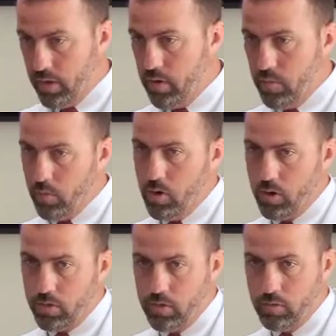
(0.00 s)
Therapy
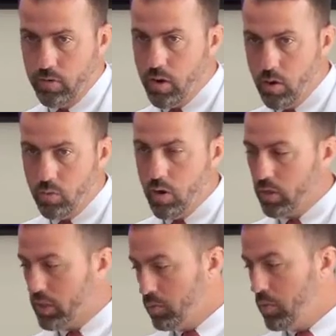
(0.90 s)
works. We know it
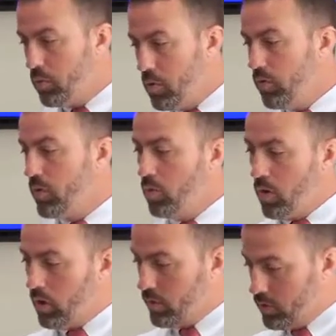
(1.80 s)
works. It's been proven to work.